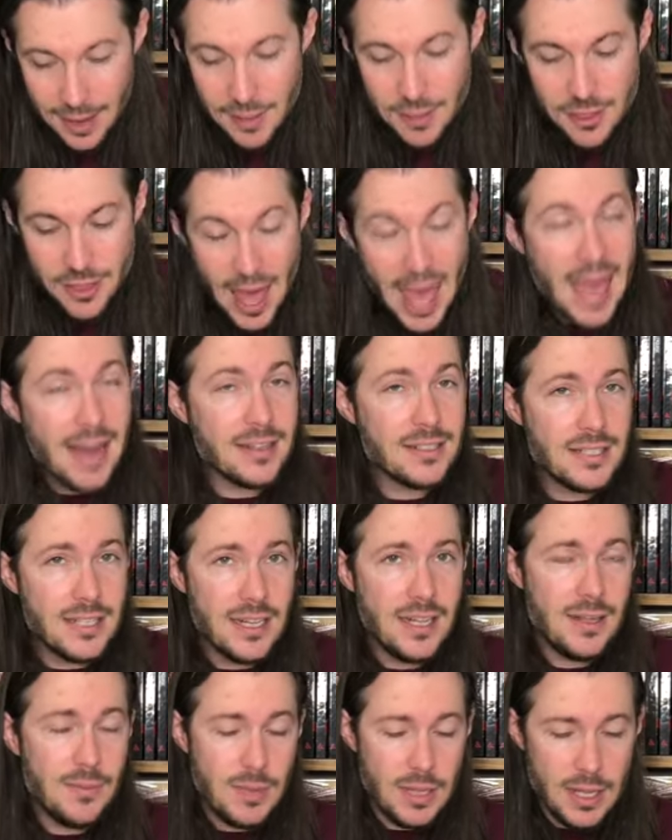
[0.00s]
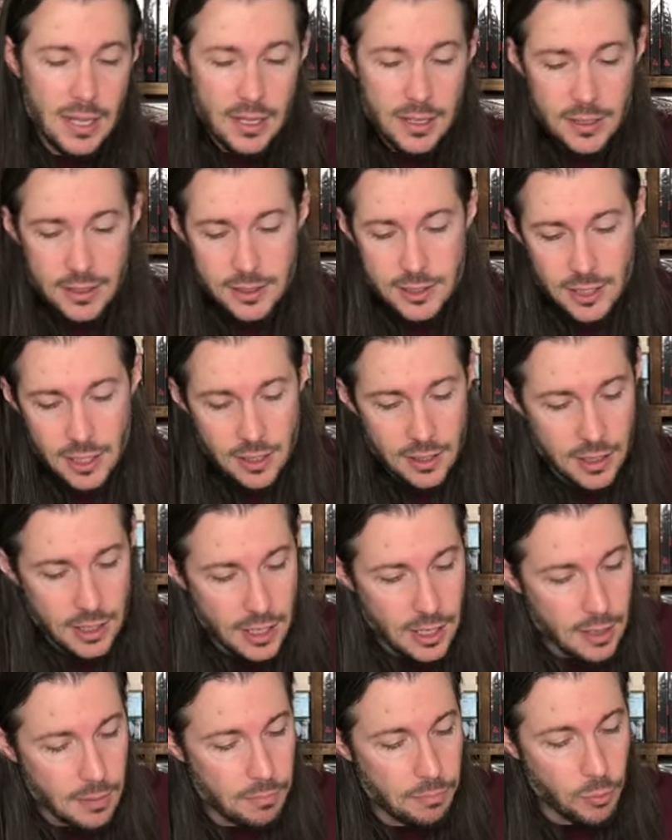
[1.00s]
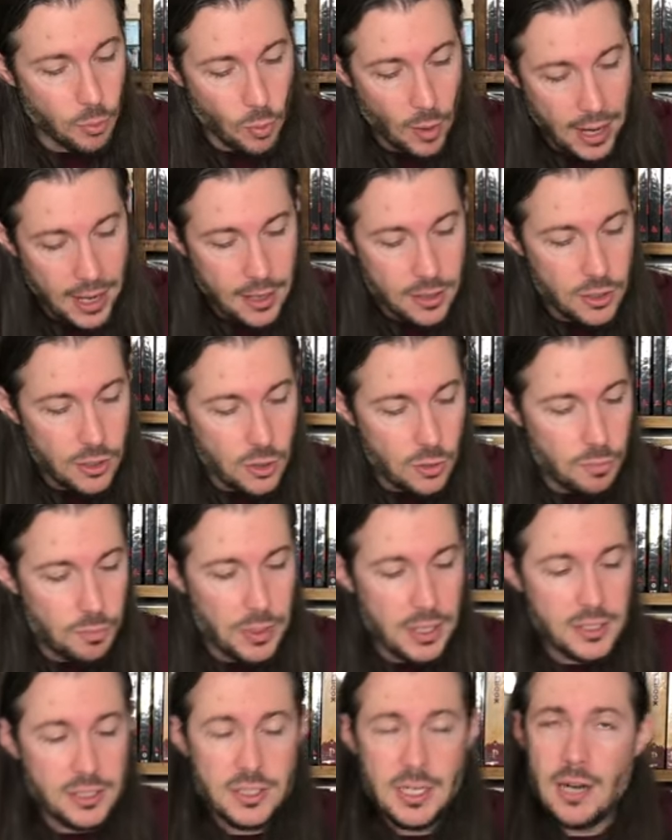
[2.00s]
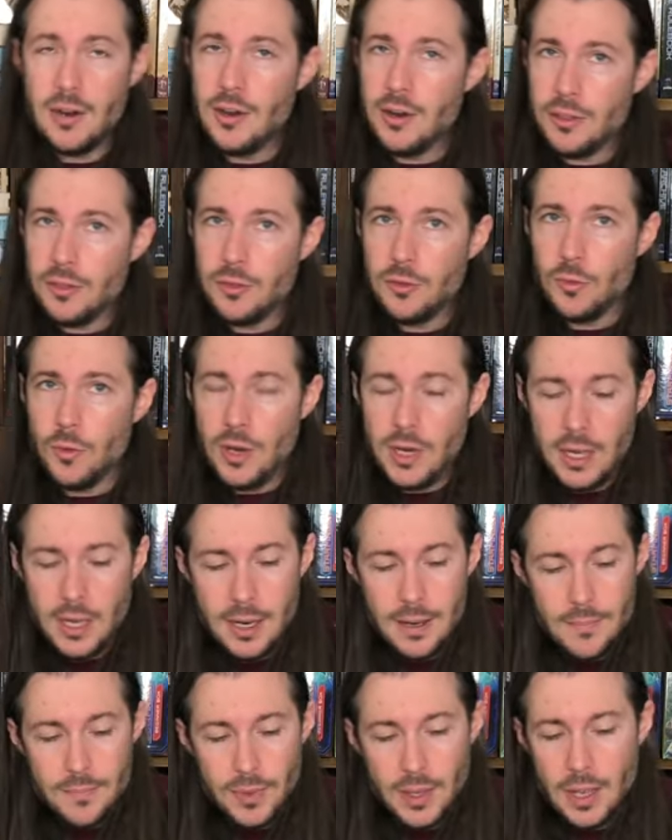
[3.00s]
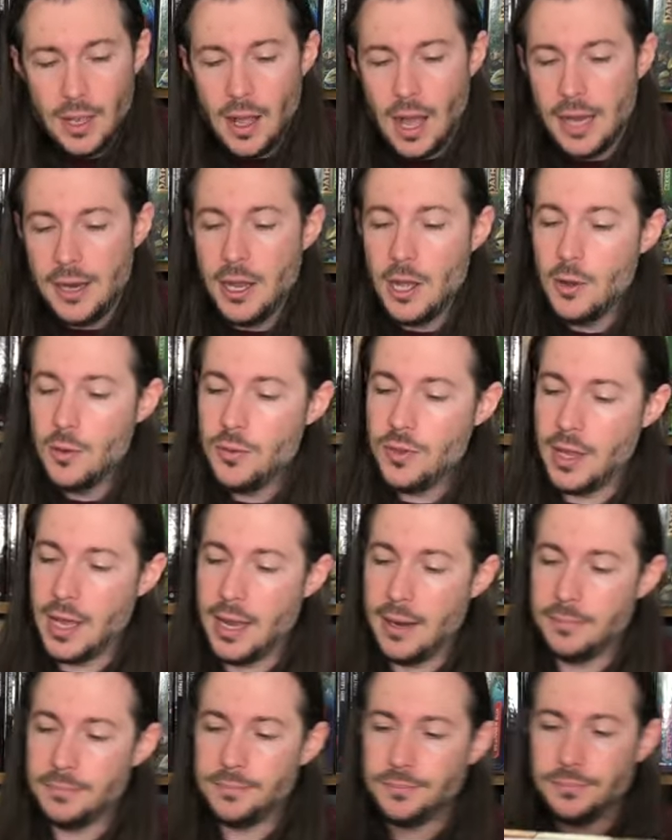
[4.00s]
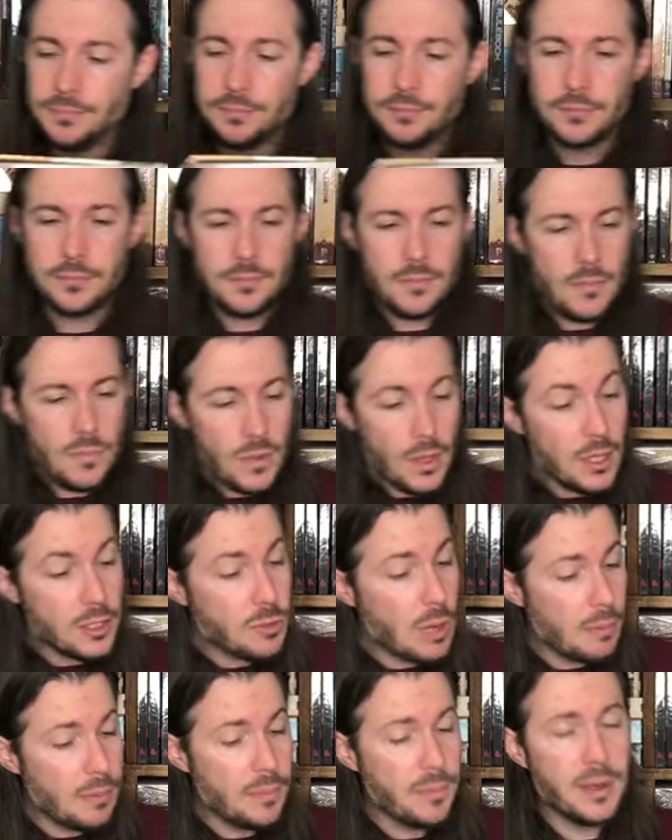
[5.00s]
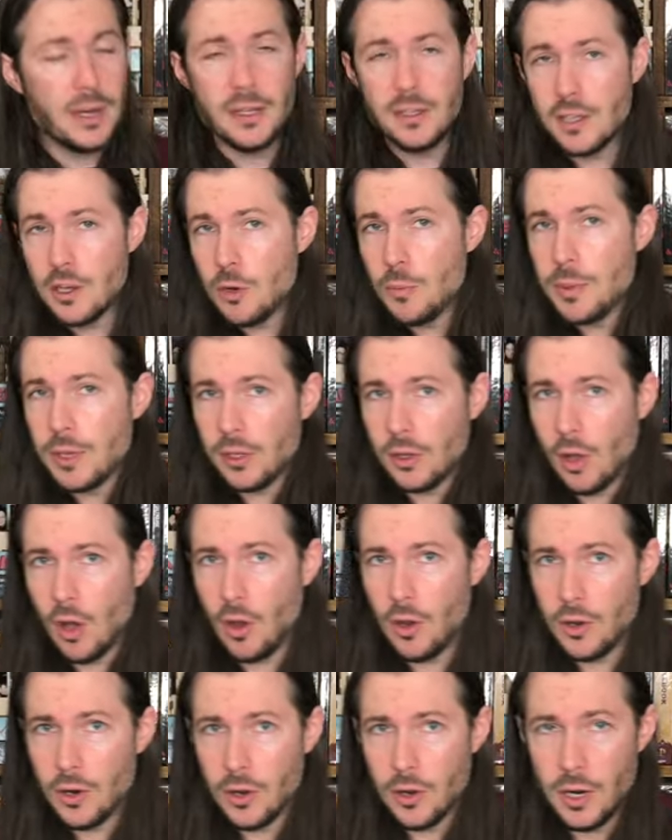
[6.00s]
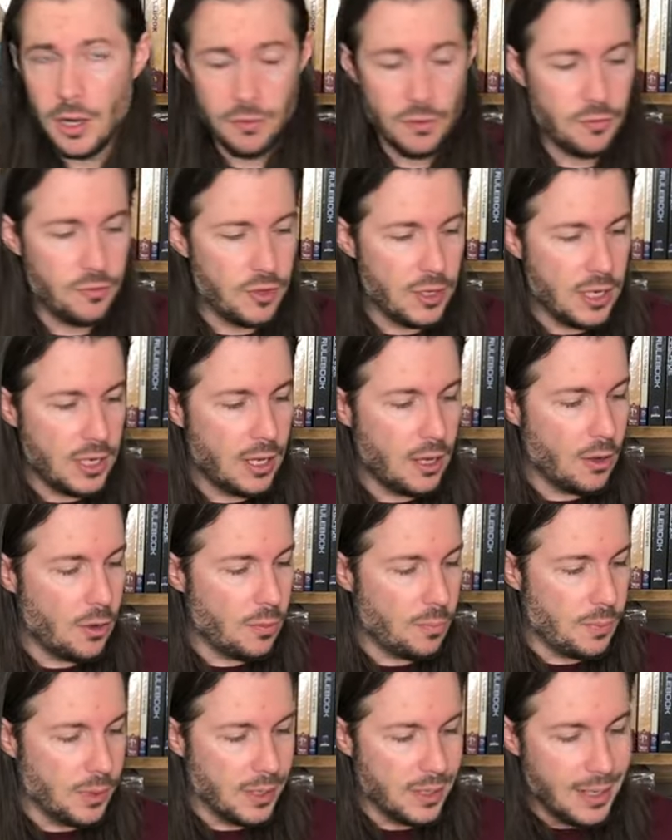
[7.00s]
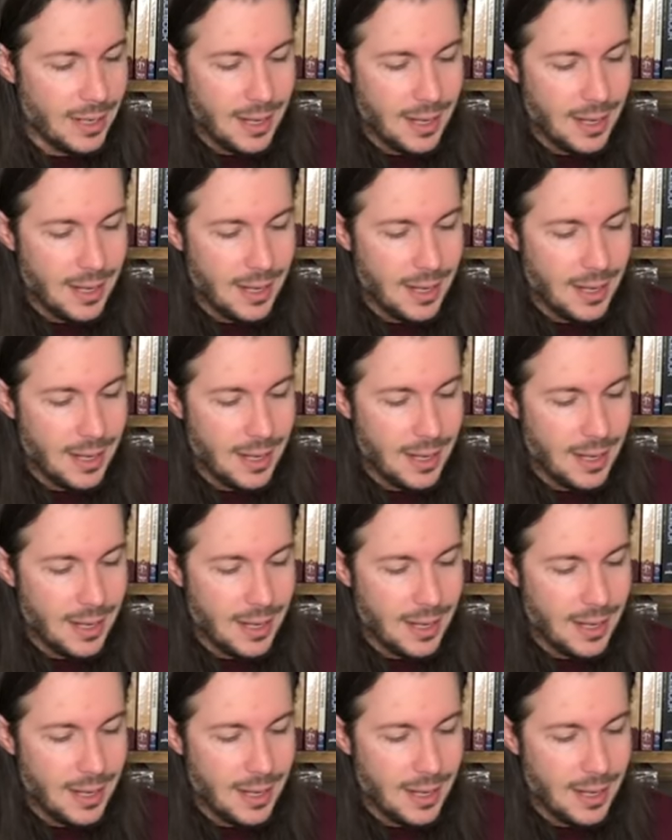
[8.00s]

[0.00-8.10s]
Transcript: that team is the brand new Bestiary 3. I know that it's probably been a little bit longer of a video, but